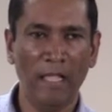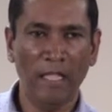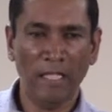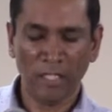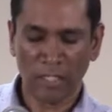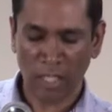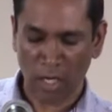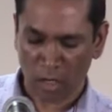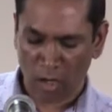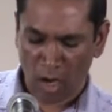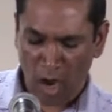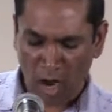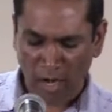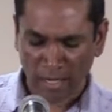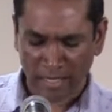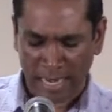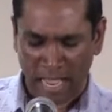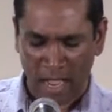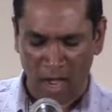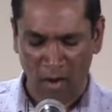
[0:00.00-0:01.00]
So
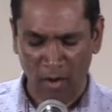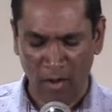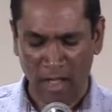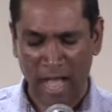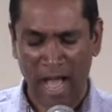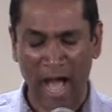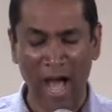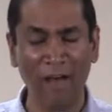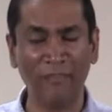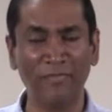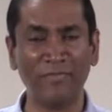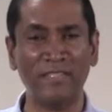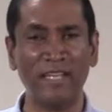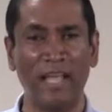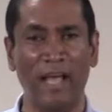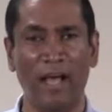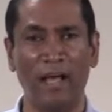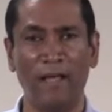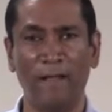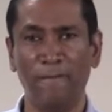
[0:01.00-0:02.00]
God now,
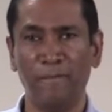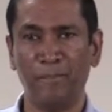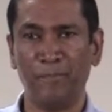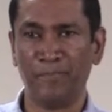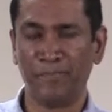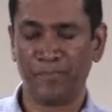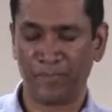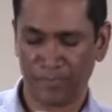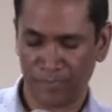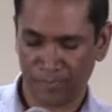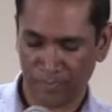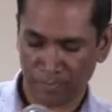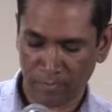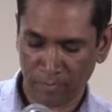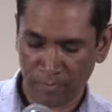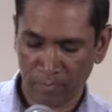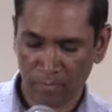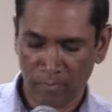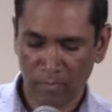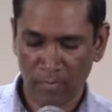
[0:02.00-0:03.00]
after
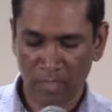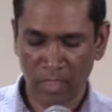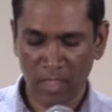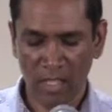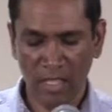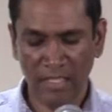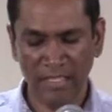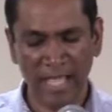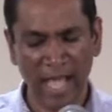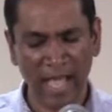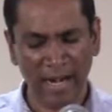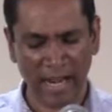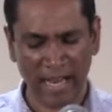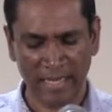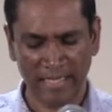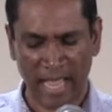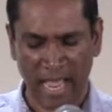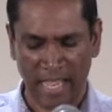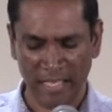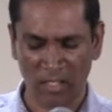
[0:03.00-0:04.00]
Terah
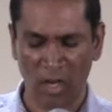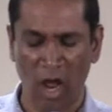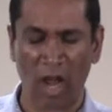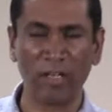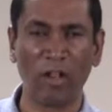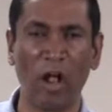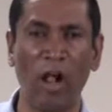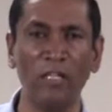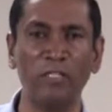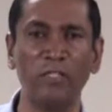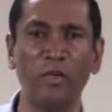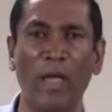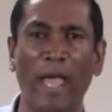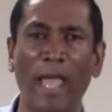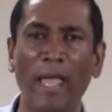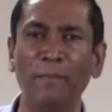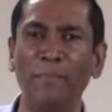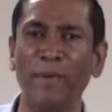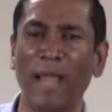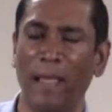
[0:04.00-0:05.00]
dies, God calls to
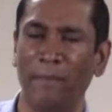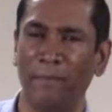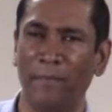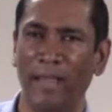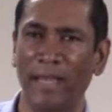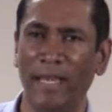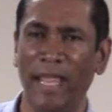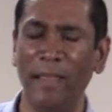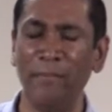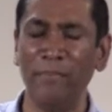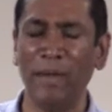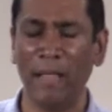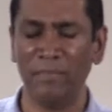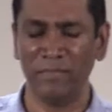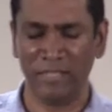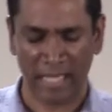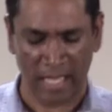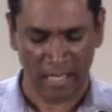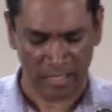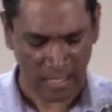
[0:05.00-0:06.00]
Abraham, and Abraham
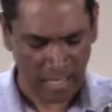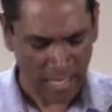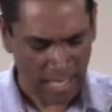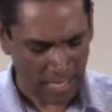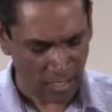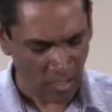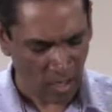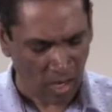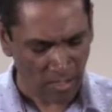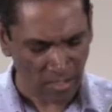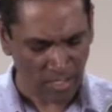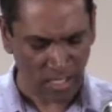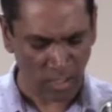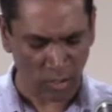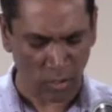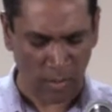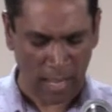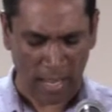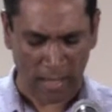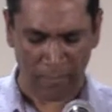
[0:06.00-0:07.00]
says, and God says
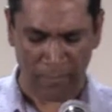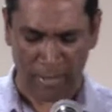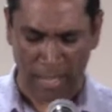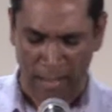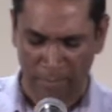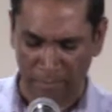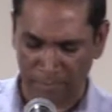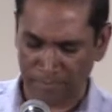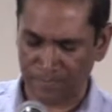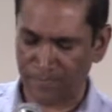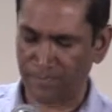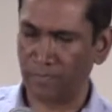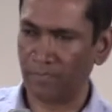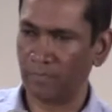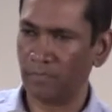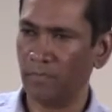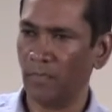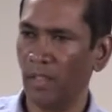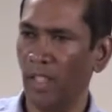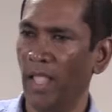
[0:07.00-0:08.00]
to Abraham,
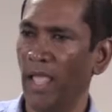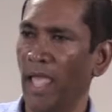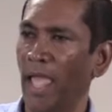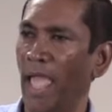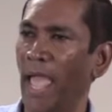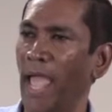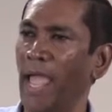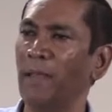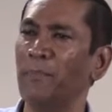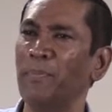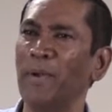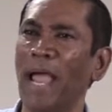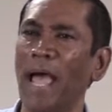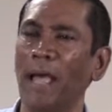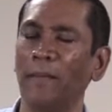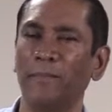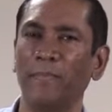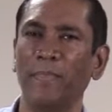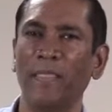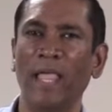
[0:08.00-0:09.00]

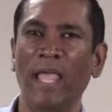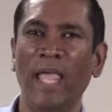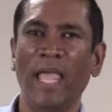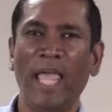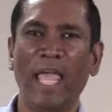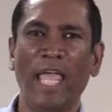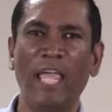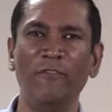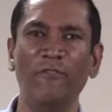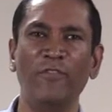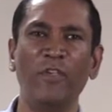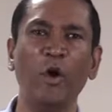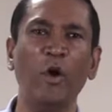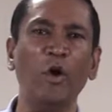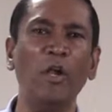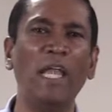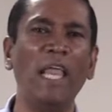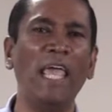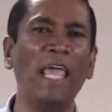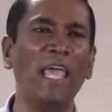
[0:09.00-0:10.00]
Abraham, if
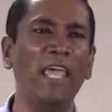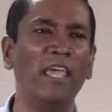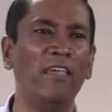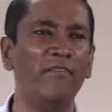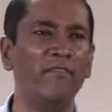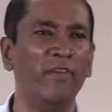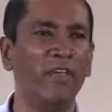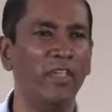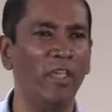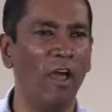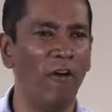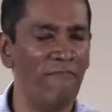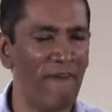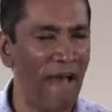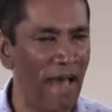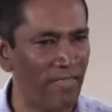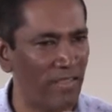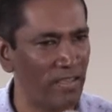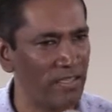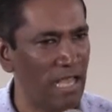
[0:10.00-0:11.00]
you leave your
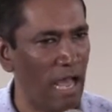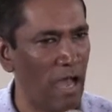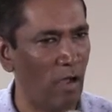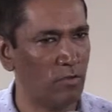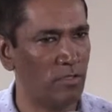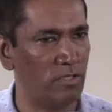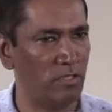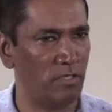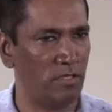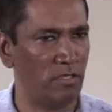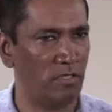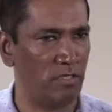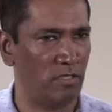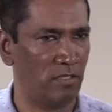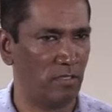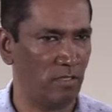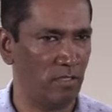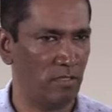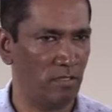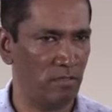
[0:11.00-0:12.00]
father's
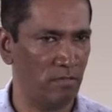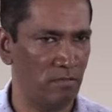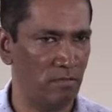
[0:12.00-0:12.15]
house,